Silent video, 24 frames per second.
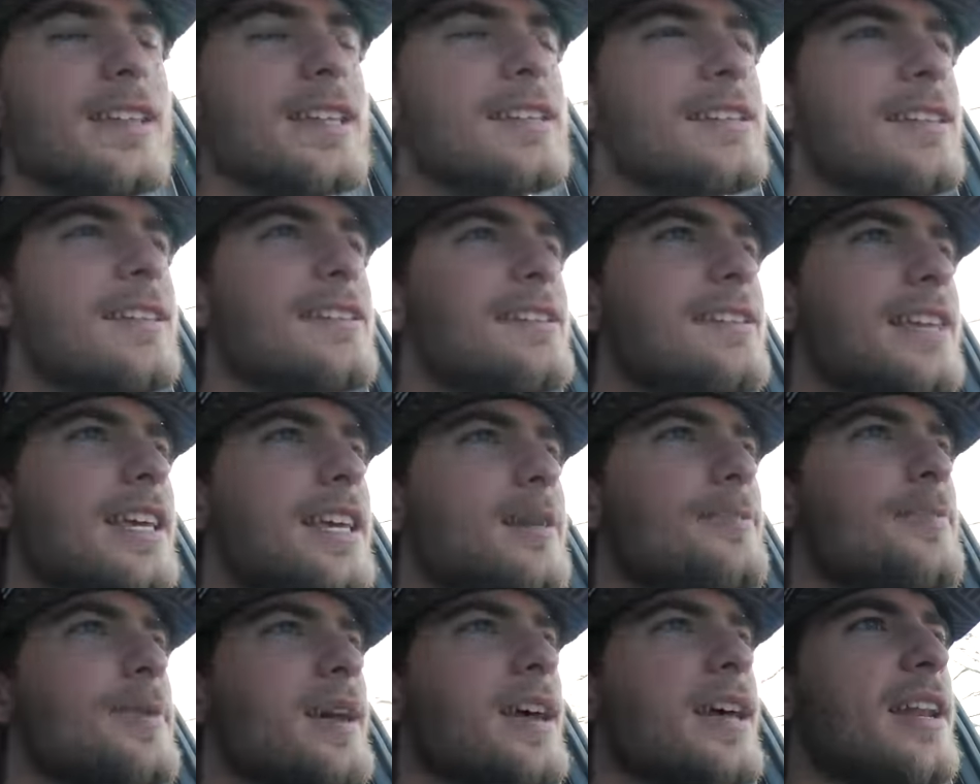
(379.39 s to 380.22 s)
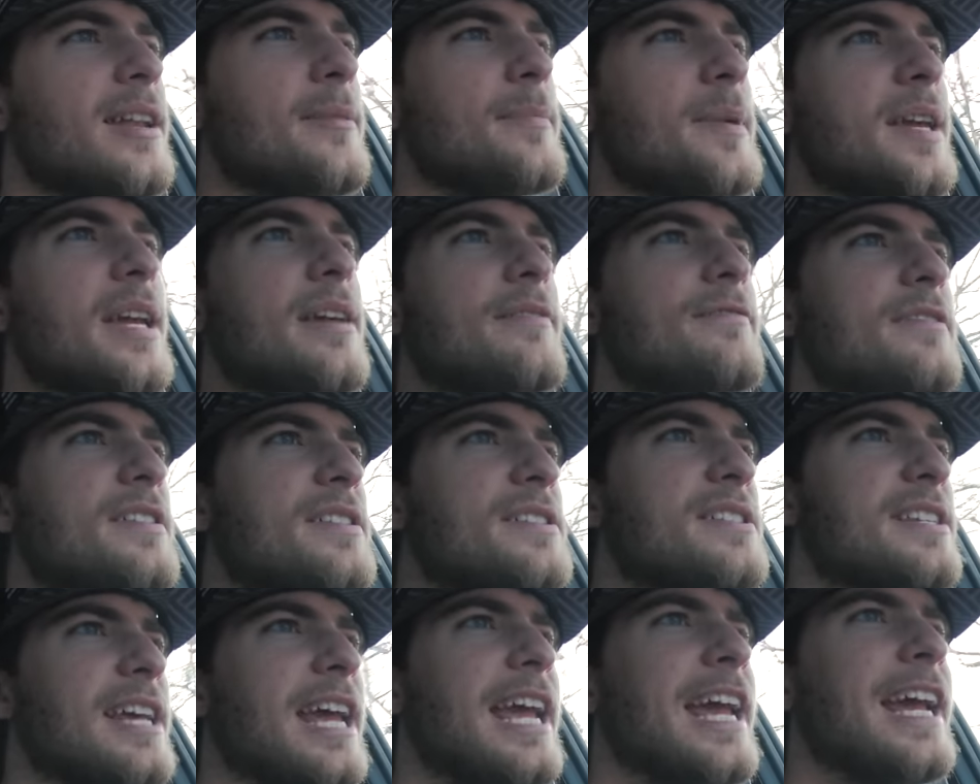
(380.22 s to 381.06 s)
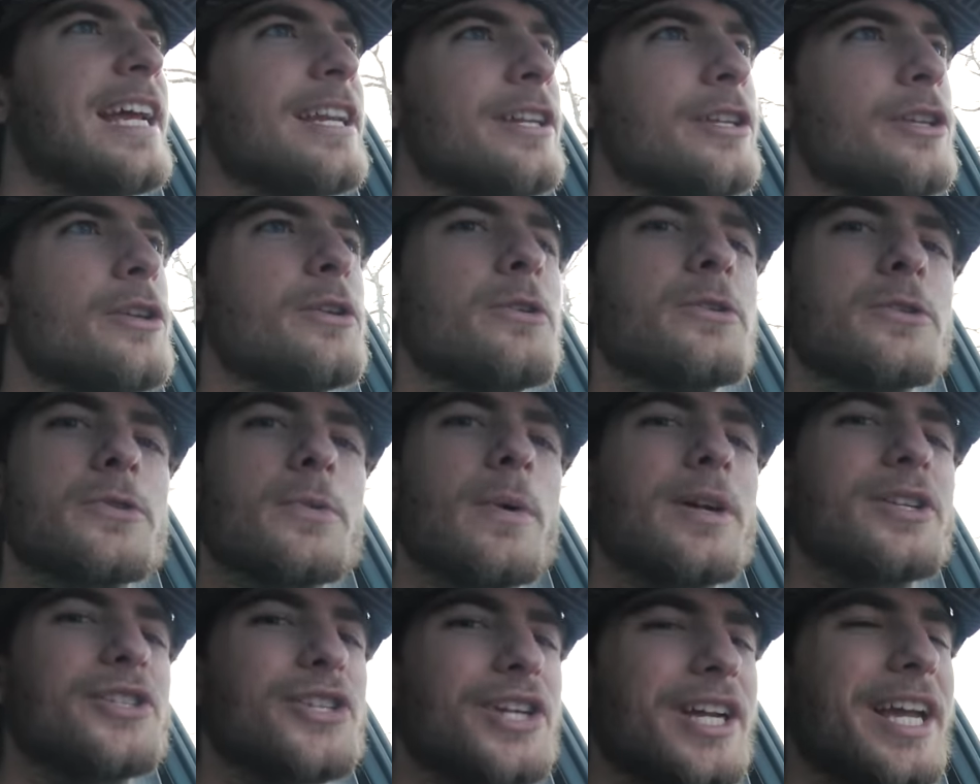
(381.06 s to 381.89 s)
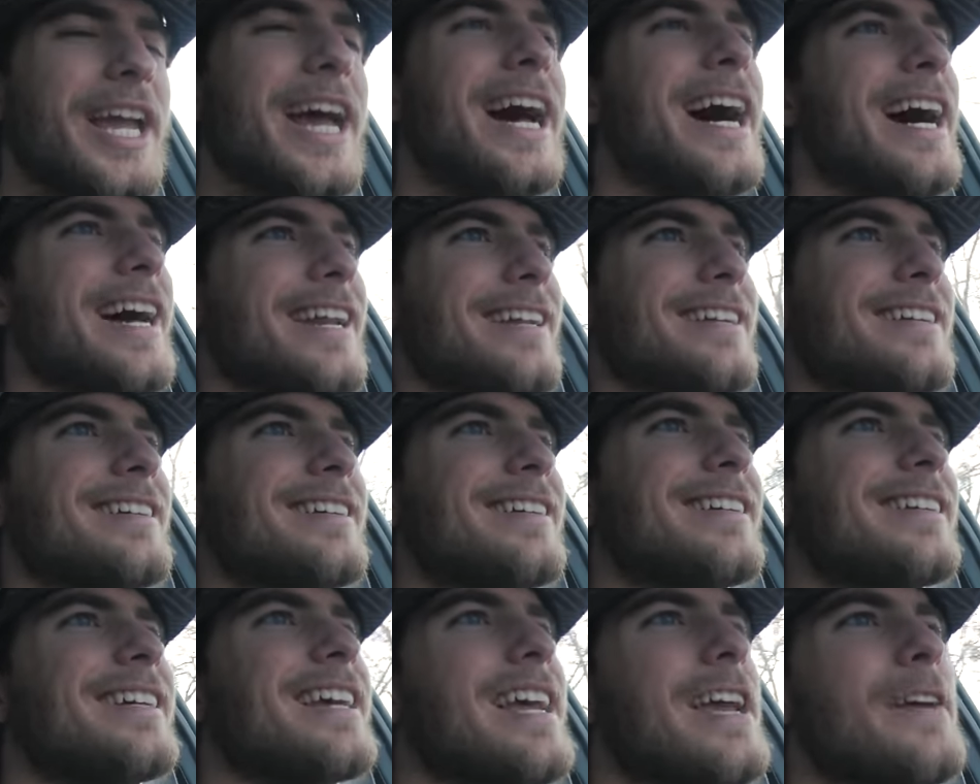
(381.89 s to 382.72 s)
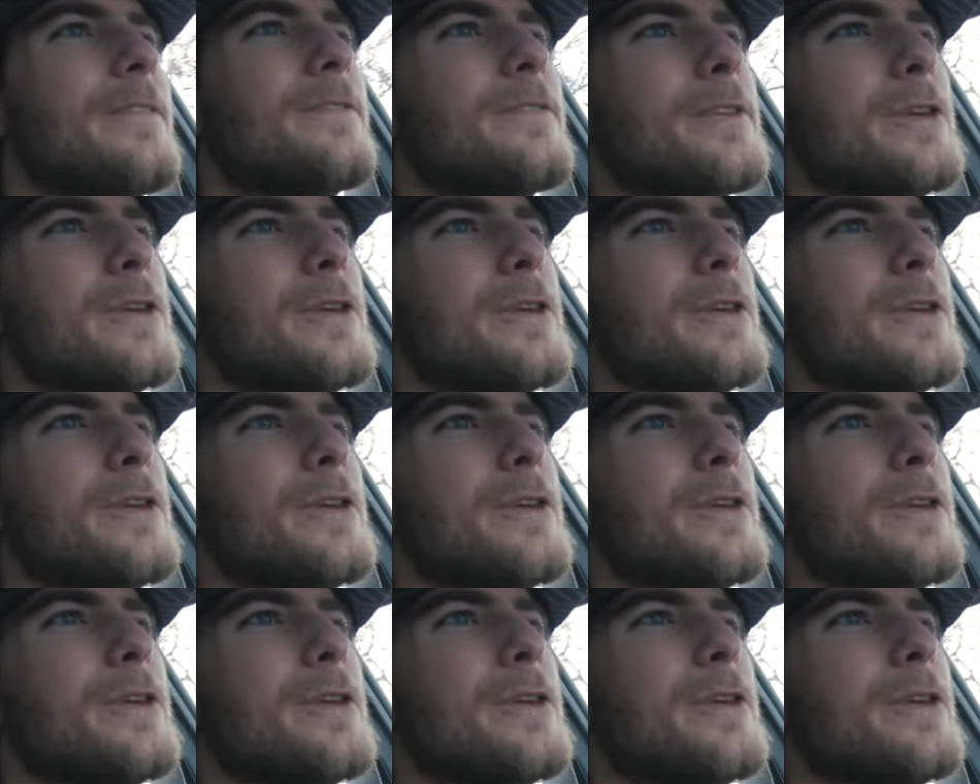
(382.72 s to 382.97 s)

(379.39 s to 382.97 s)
This is the epitome of the saying, use what you got. If